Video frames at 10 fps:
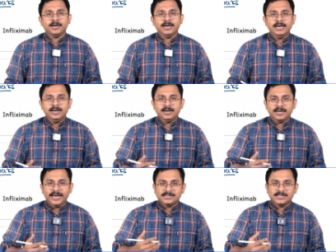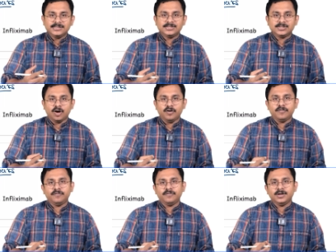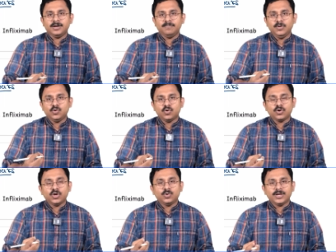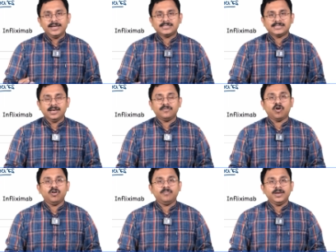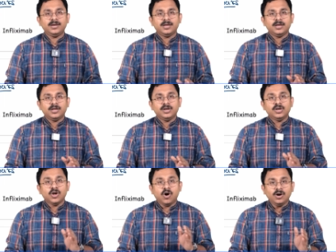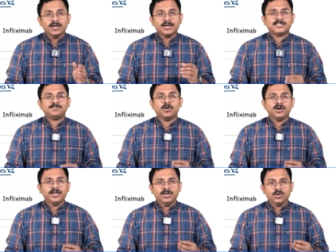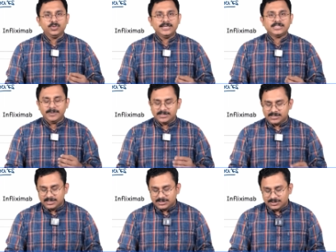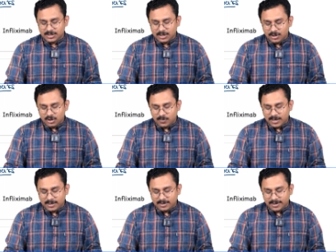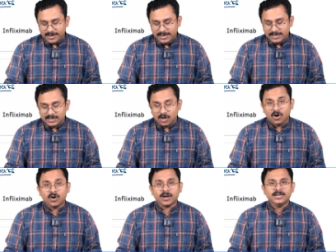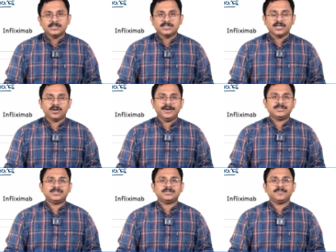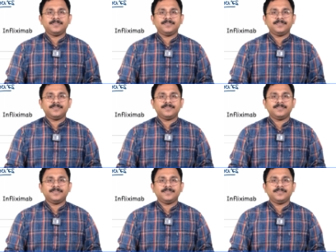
In cases of mucocutaneous involvement, not responding to these measures, you can try oral steroids.